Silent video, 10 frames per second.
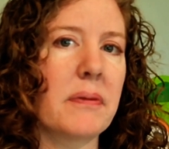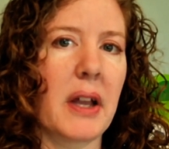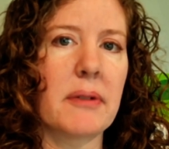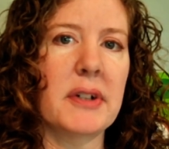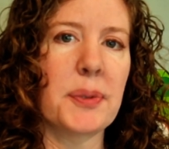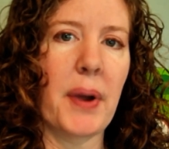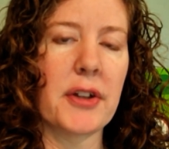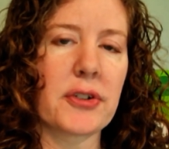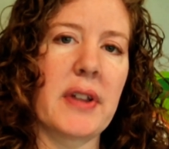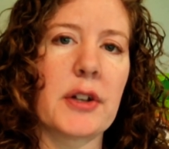flight
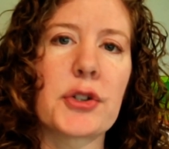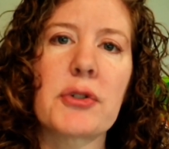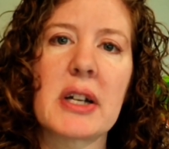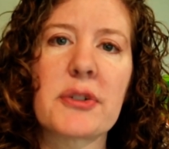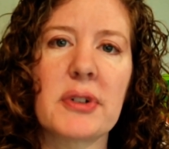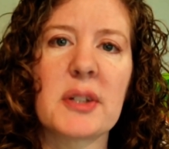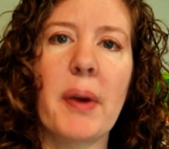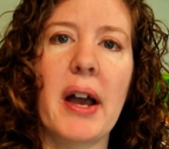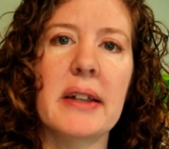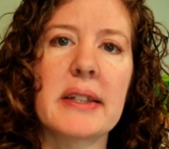response or that stress
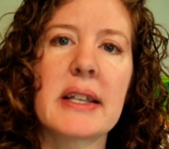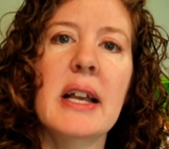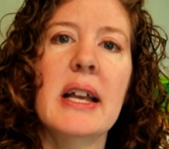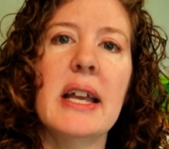response